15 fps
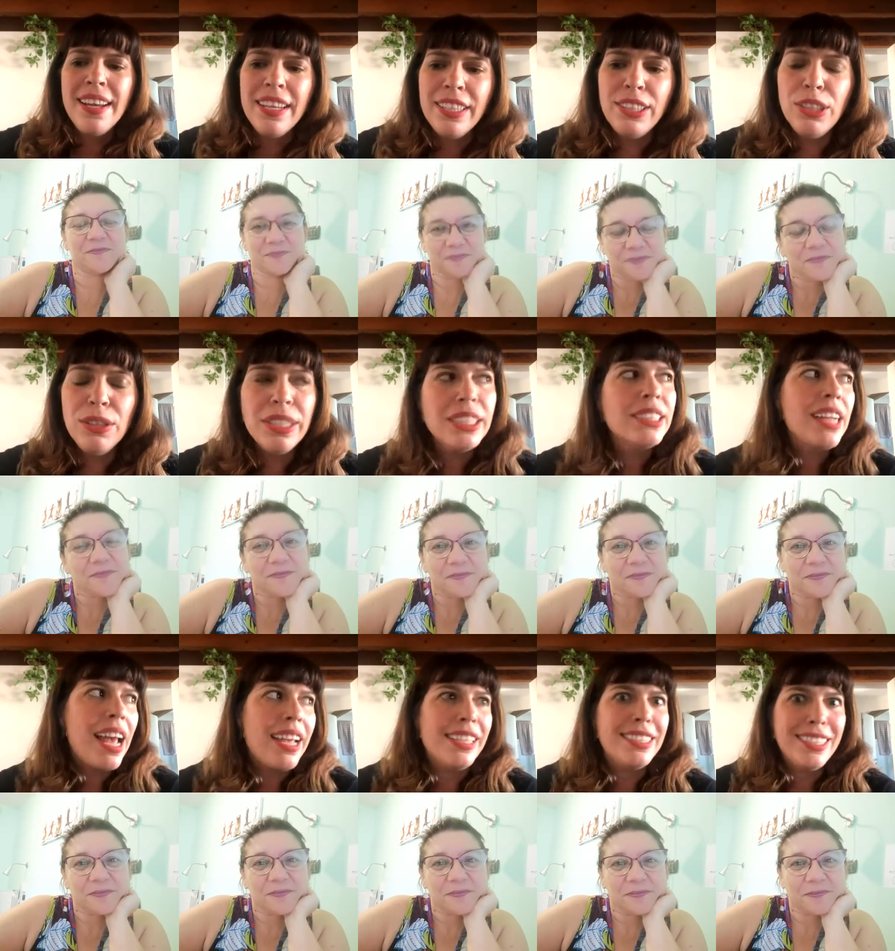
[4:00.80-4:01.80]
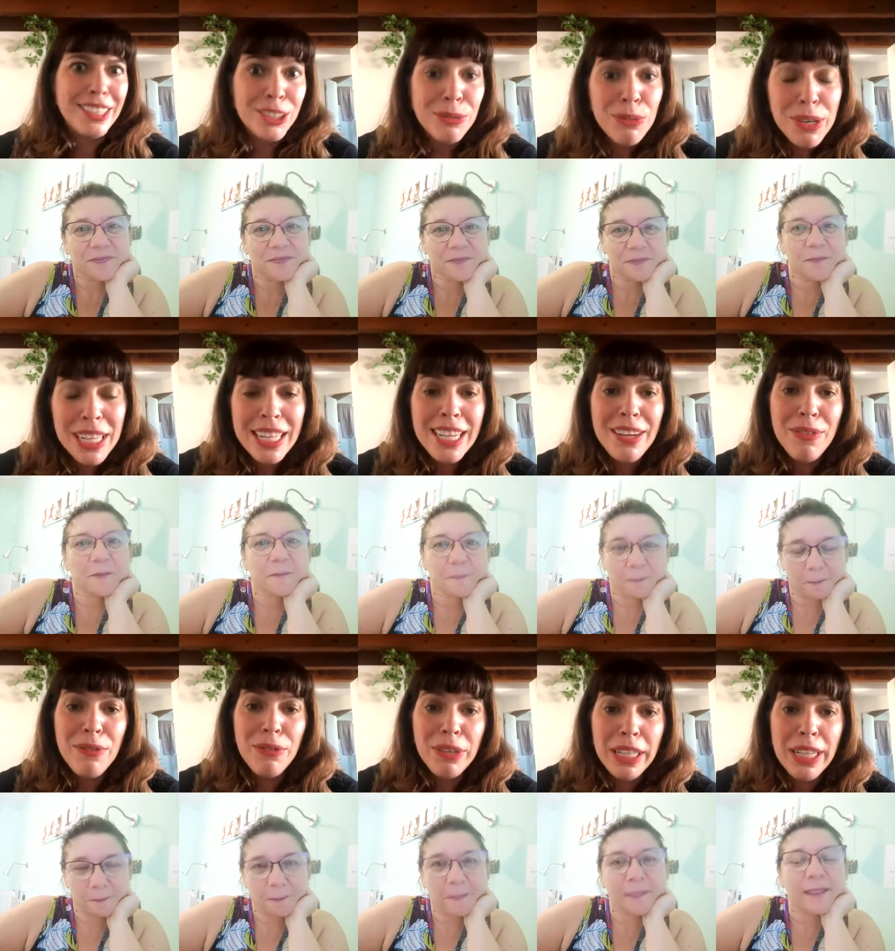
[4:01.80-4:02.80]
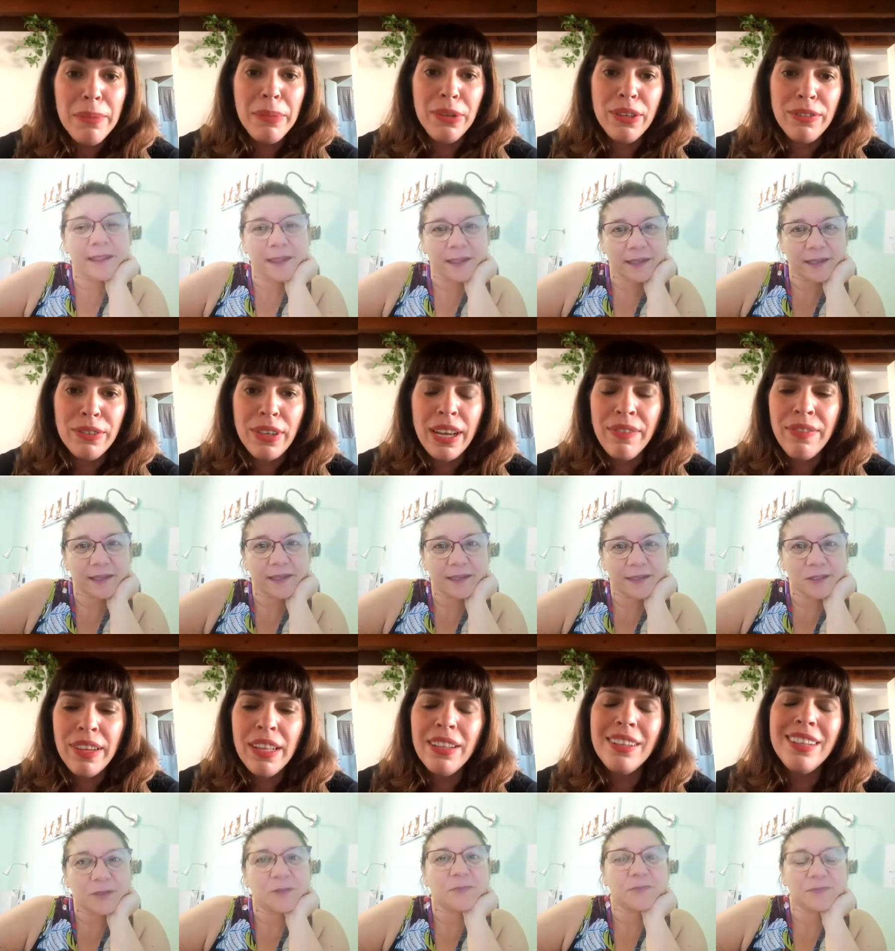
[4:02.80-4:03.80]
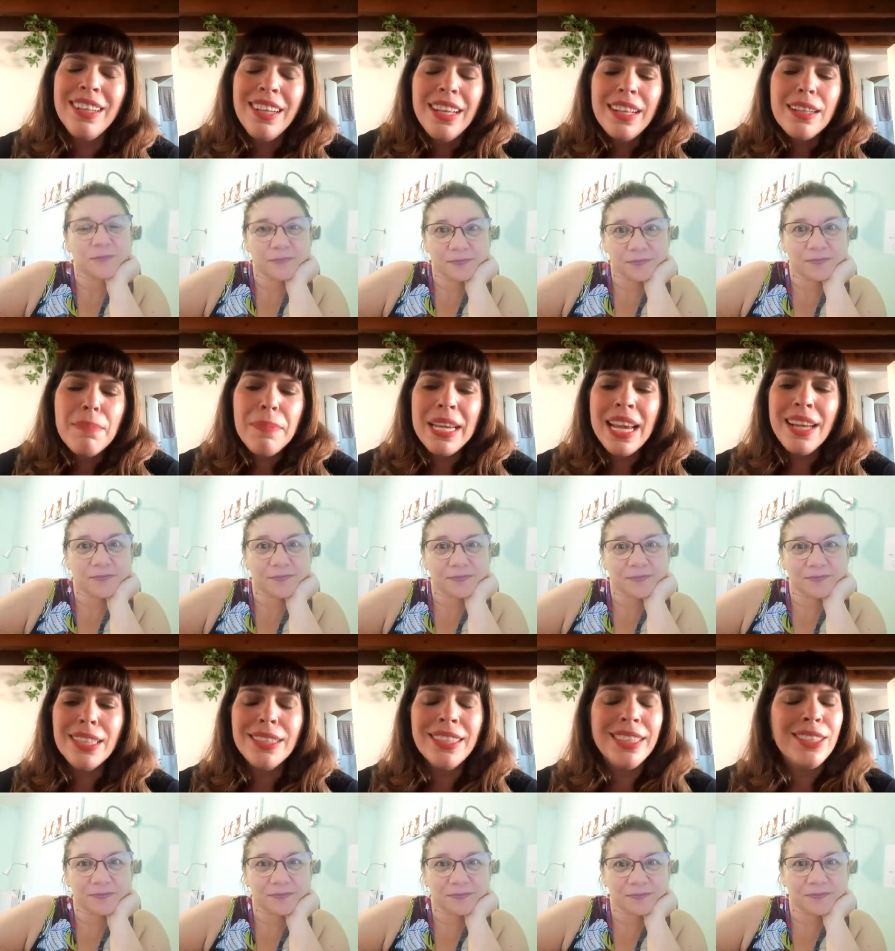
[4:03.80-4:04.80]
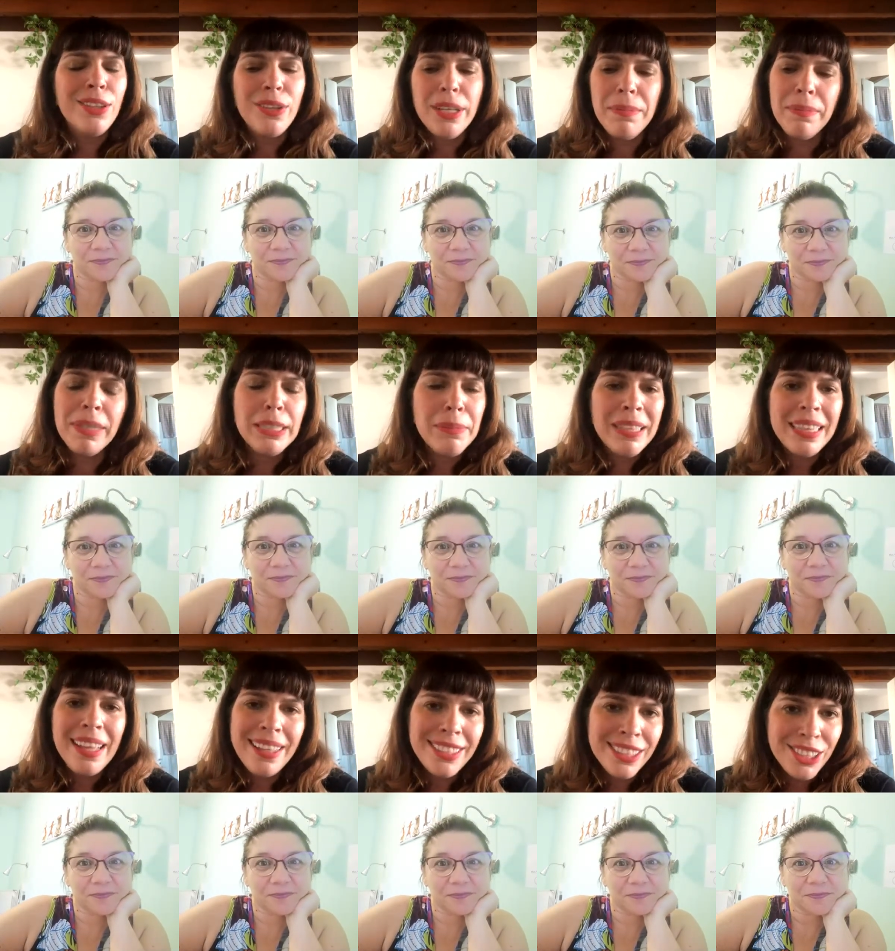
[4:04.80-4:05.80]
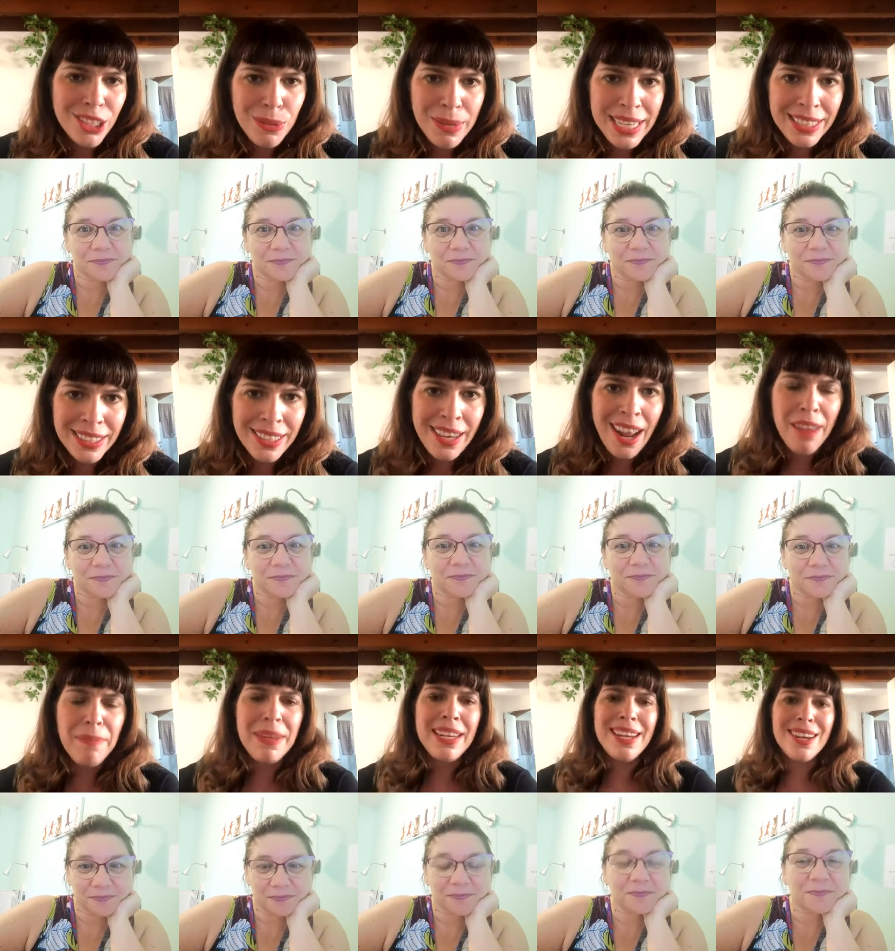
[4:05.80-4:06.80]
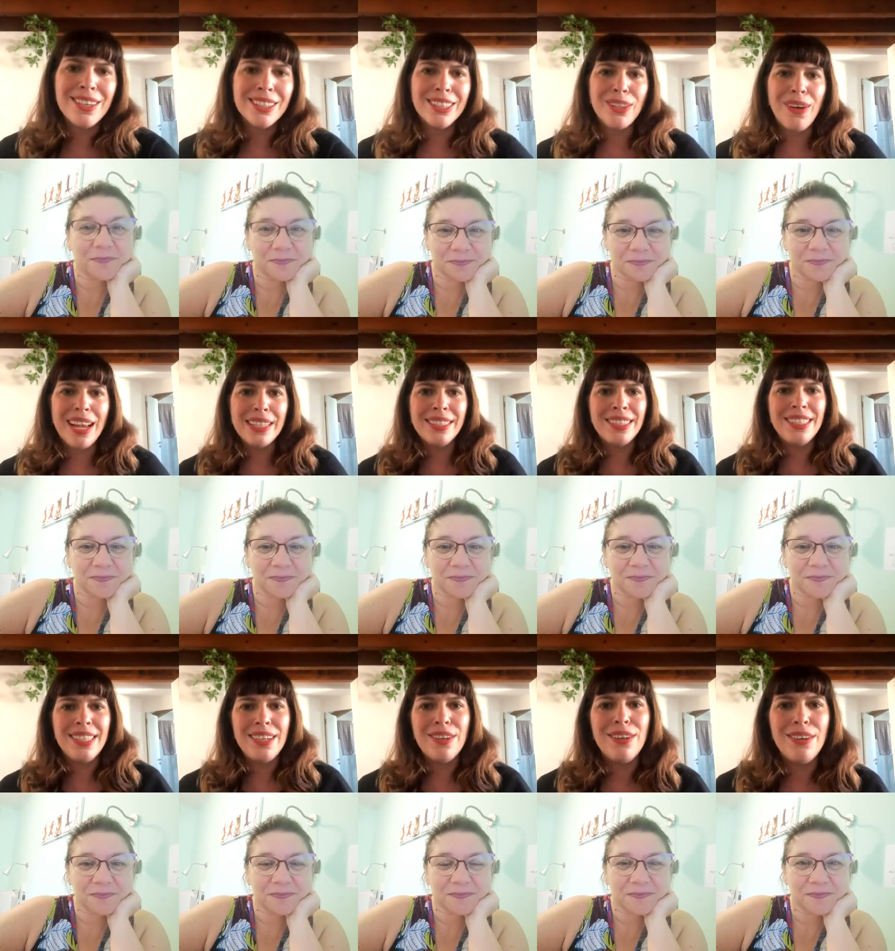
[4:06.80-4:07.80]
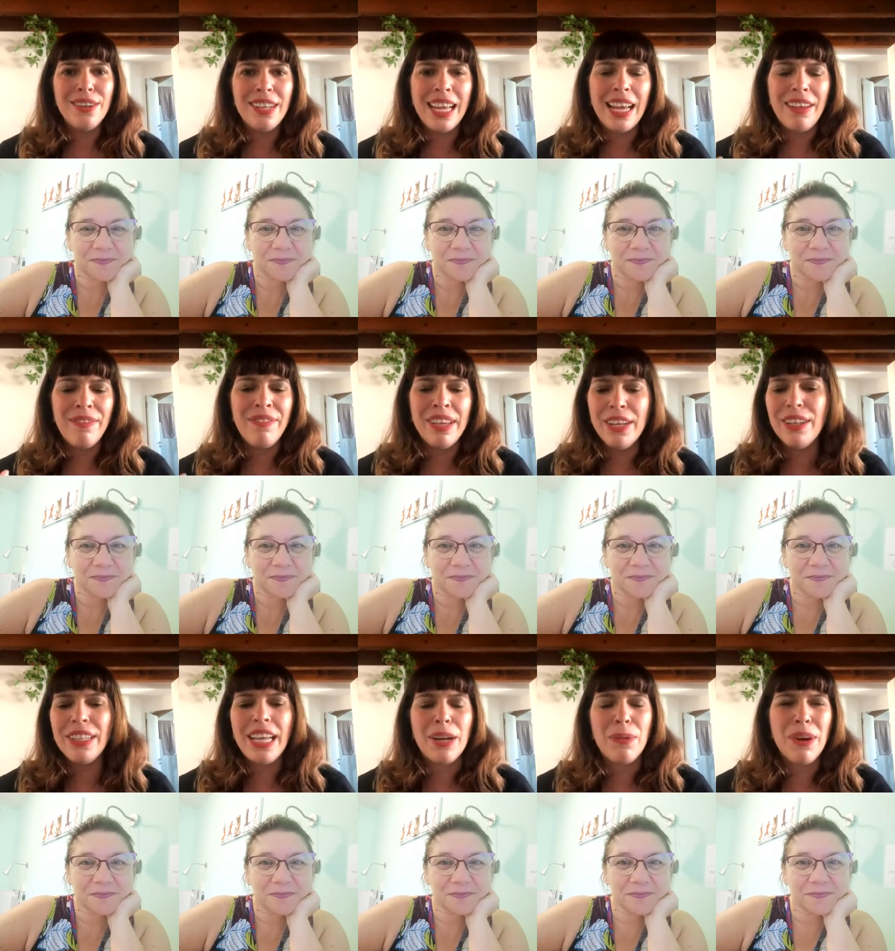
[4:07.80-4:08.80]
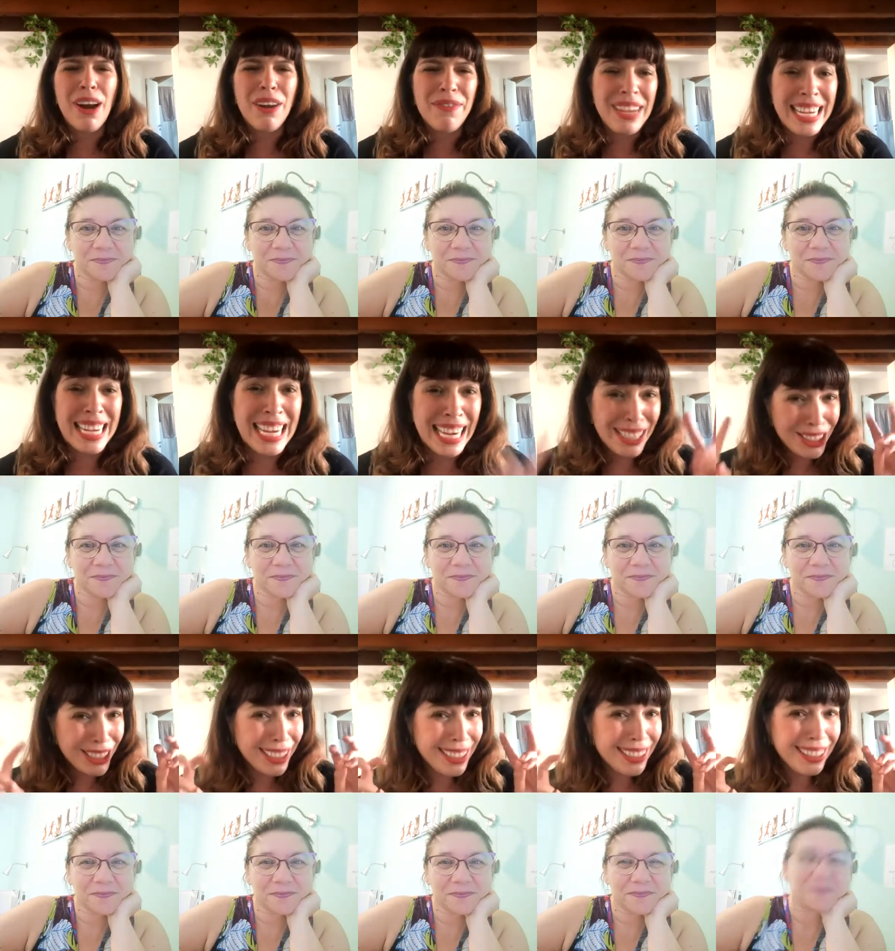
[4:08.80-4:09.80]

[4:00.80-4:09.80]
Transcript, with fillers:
Speaker 1: Zug is nice. It's really really beautiful. I feel because it's only it's been less than two weeks that I've been here, so I still feel like we're on vacation.